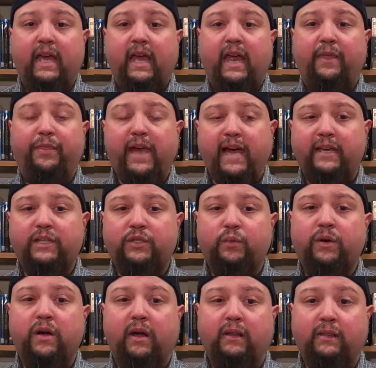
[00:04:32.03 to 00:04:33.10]
And that is
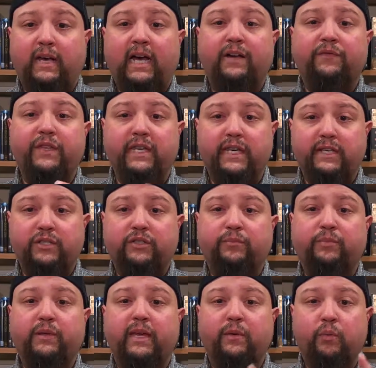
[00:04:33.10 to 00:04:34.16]
where a lot of the
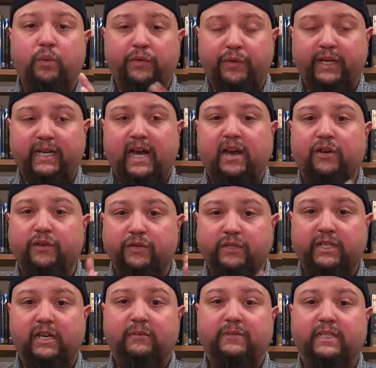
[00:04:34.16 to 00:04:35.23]
interplay with the characters
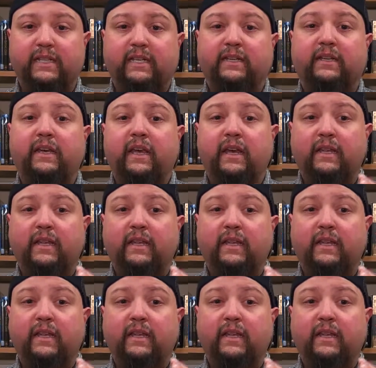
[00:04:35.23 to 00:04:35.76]
comes in.